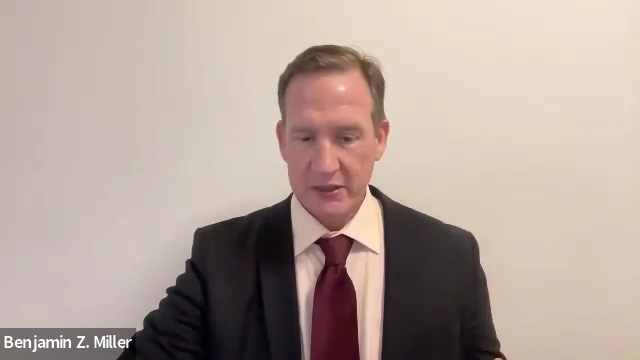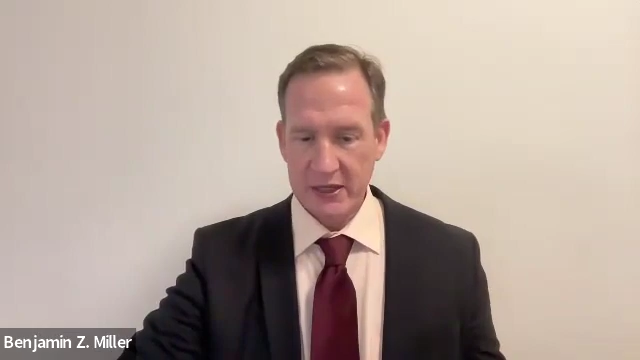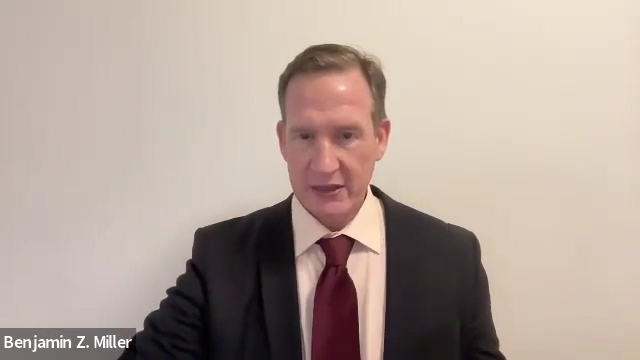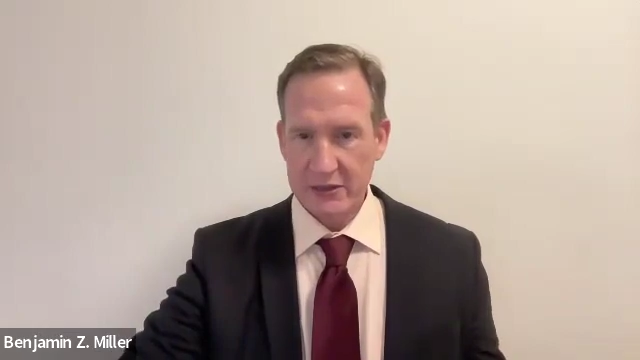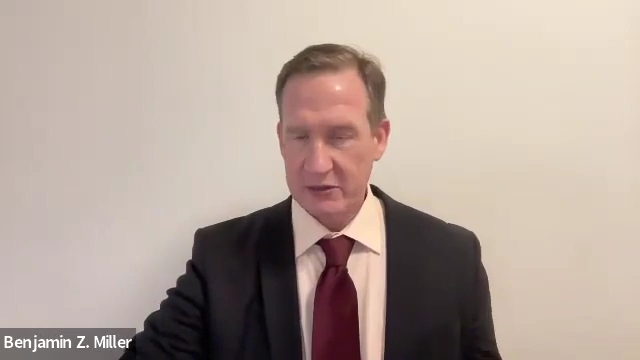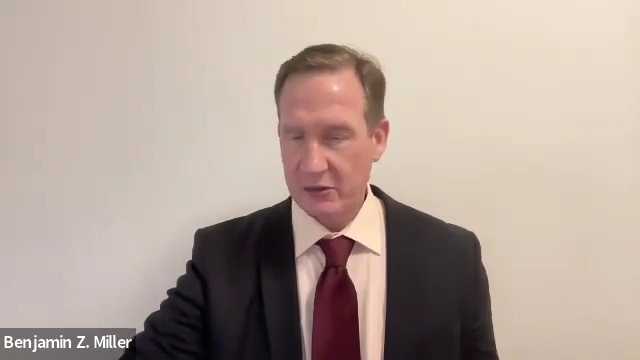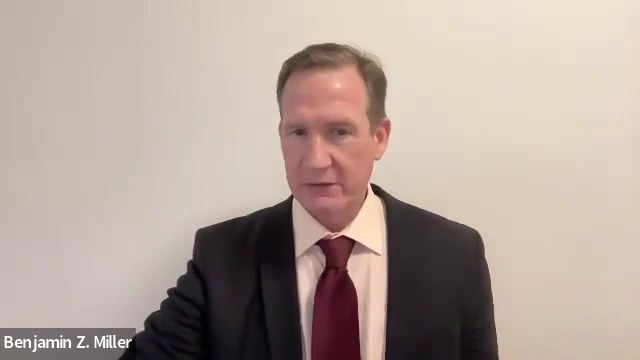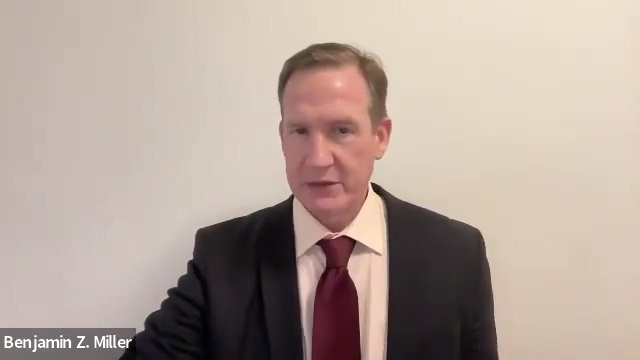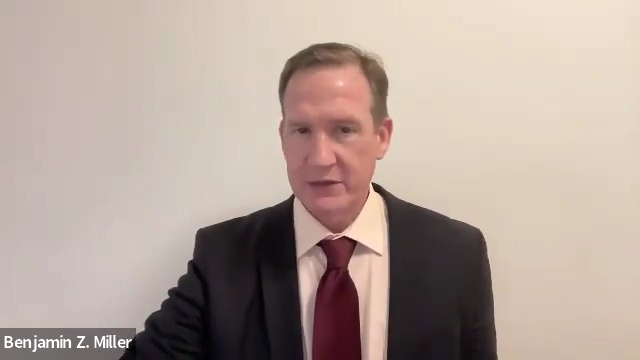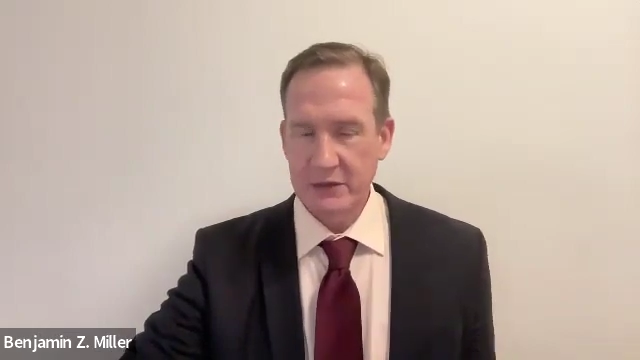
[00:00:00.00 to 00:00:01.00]
debt
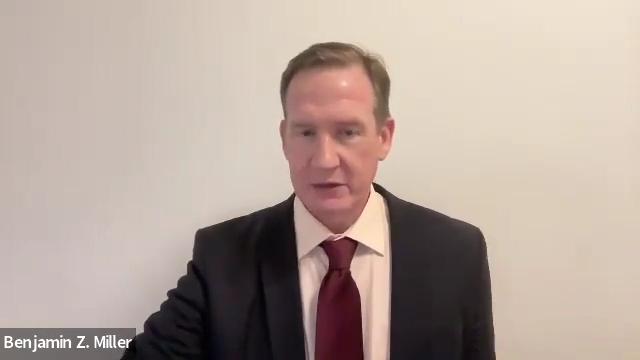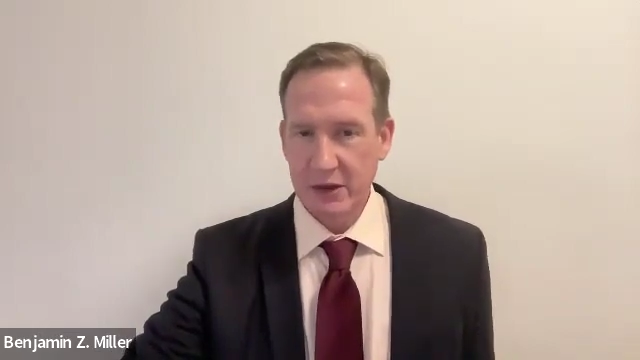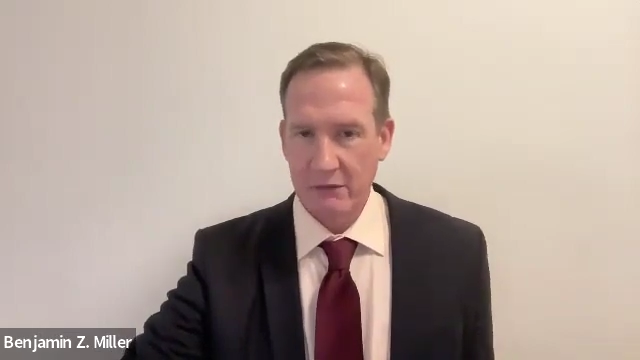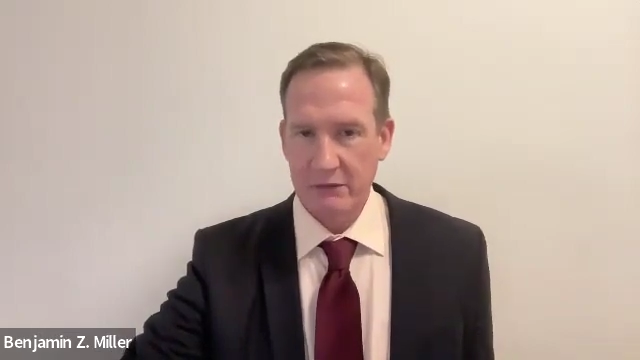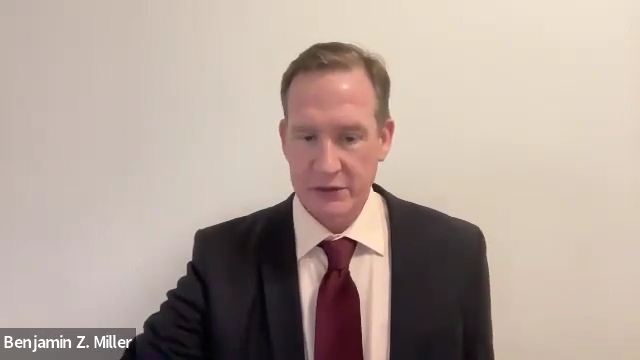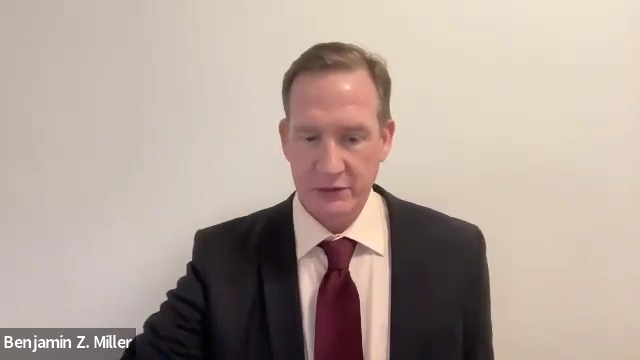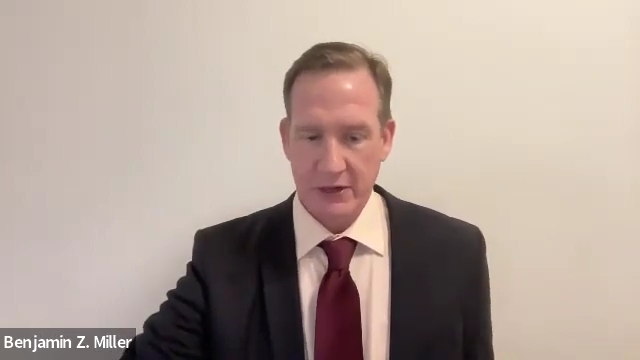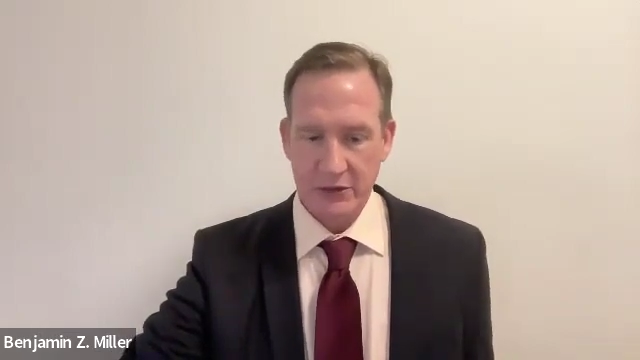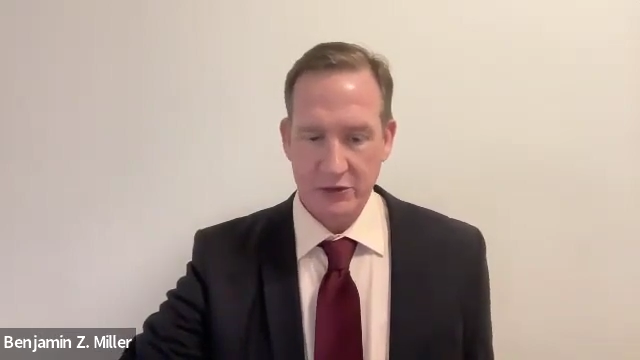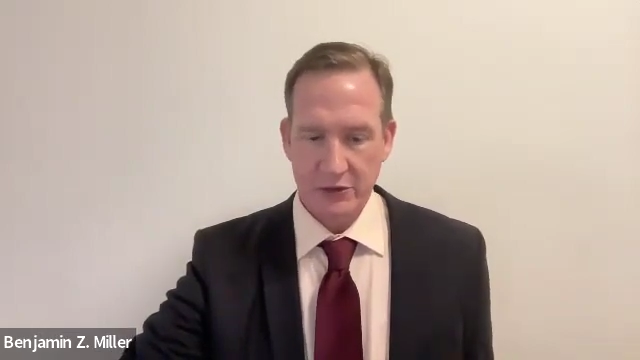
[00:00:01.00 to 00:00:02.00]
service coverage
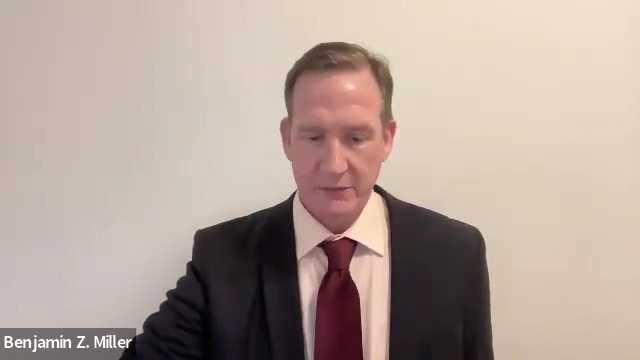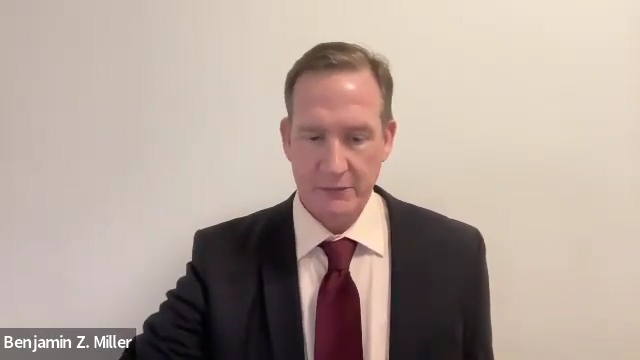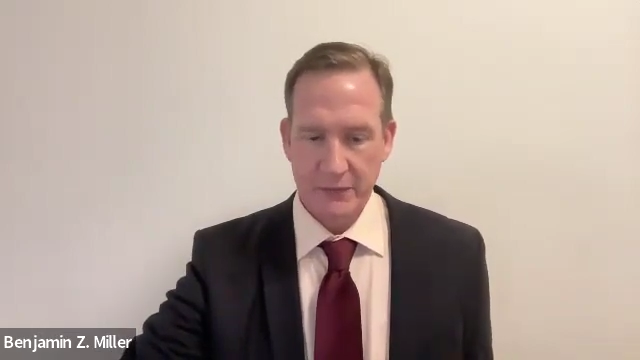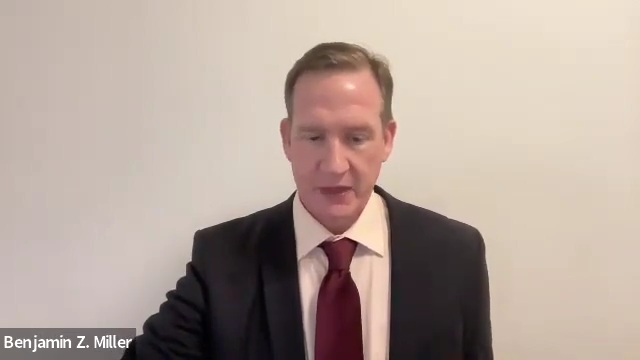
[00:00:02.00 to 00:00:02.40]
ratio.